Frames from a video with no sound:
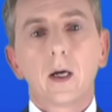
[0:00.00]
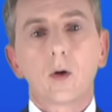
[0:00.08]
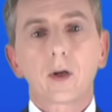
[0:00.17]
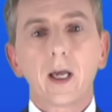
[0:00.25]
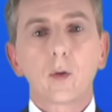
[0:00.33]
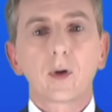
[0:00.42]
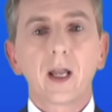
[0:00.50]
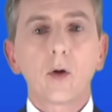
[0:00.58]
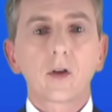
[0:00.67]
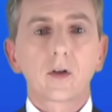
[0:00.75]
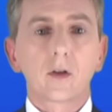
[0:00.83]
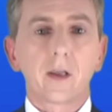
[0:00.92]
Okay, we're
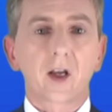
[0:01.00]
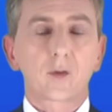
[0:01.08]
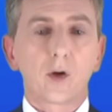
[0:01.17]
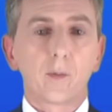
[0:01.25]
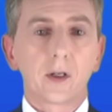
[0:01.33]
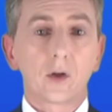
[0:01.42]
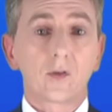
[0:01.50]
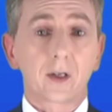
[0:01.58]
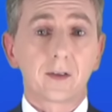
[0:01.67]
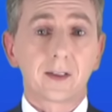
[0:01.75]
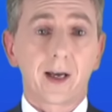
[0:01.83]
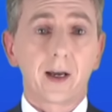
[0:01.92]
now going to do the experiment using
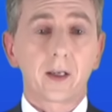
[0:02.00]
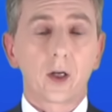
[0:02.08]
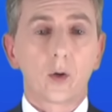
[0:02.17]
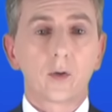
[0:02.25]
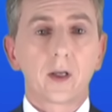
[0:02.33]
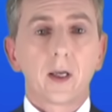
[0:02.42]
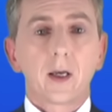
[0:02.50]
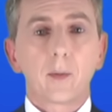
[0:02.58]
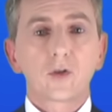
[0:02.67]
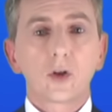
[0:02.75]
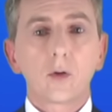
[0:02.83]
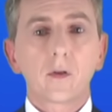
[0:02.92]
a diode.
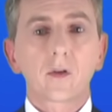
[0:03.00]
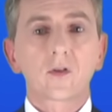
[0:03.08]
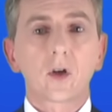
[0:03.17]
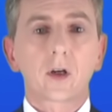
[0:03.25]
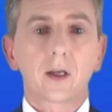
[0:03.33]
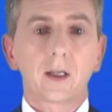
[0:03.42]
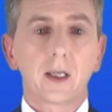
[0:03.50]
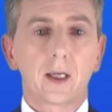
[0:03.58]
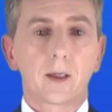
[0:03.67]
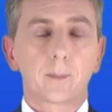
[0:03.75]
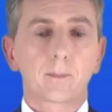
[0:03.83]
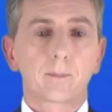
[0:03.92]
I'm showing you the circuit
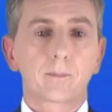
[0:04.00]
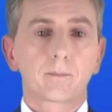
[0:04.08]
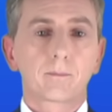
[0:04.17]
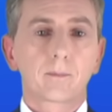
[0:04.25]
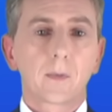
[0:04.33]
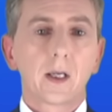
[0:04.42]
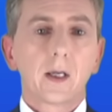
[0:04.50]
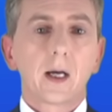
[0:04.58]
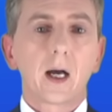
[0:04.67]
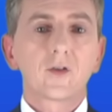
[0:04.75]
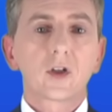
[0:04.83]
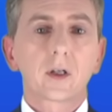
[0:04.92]
here.
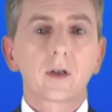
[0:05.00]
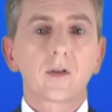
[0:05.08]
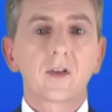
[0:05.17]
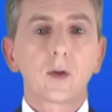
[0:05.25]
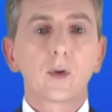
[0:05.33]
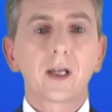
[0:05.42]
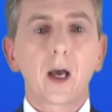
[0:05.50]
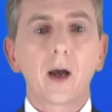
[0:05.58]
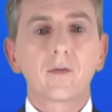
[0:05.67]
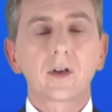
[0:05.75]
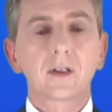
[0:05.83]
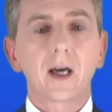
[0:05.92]
As you can see, we now
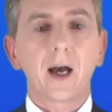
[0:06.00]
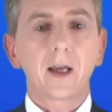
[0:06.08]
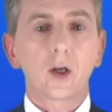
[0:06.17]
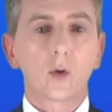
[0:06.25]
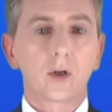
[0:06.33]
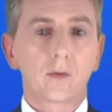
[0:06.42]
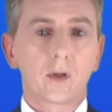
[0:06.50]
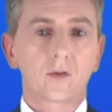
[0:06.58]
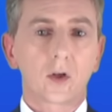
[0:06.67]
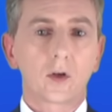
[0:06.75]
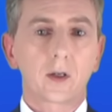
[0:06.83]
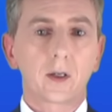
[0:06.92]
have a diode in the
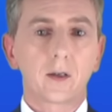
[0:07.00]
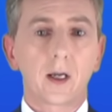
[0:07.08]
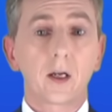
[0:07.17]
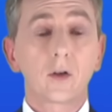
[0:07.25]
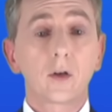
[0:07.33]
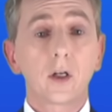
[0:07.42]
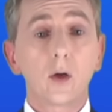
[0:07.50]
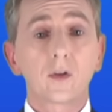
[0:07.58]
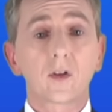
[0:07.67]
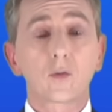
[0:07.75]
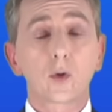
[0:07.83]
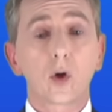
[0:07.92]
circuit, and you'll
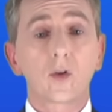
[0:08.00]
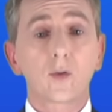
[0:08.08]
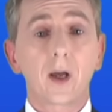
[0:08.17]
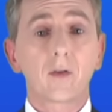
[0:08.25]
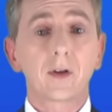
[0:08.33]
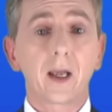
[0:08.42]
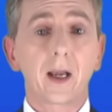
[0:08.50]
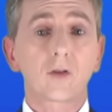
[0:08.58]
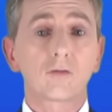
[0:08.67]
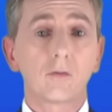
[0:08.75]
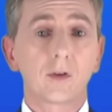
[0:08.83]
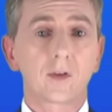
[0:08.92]
notice we also have an
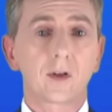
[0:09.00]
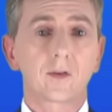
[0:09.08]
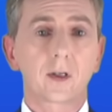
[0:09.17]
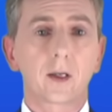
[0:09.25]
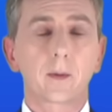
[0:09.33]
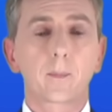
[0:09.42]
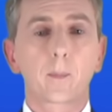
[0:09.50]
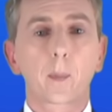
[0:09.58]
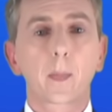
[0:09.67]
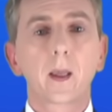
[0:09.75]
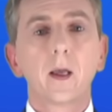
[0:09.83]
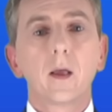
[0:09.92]
extra resistor.
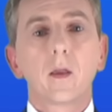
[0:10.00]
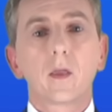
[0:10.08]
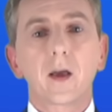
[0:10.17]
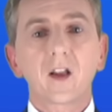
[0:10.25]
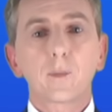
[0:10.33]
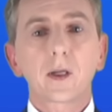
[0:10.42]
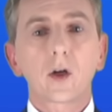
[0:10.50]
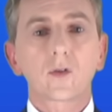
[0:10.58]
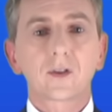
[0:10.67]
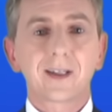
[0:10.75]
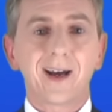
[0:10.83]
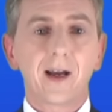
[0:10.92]
That's
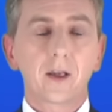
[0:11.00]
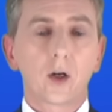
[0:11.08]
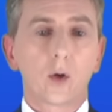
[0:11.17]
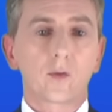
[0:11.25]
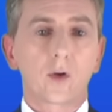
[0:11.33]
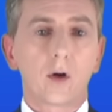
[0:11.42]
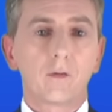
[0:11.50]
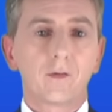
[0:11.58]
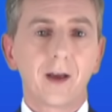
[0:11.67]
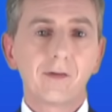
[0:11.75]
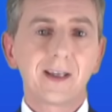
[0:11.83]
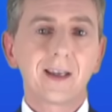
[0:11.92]
because diodes are
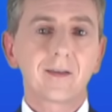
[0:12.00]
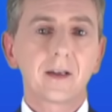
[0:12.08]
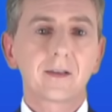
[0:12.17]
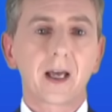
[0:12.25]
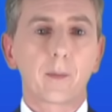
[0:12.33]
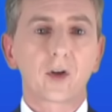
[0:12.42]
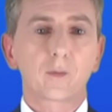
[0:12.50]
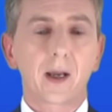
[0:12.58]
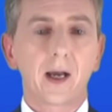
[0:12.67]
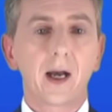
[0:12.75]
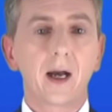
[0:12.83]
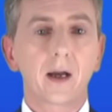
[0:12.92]
very easily damaged
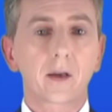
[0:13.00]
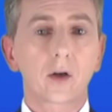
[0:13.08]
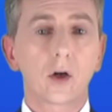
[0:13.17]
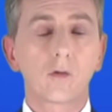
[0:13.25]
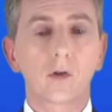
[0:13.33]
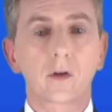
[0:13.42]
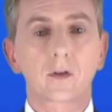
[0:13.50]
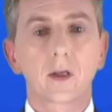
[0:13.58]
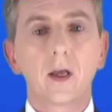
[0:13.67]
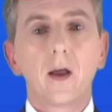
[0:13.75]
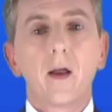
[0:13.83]
by a high current.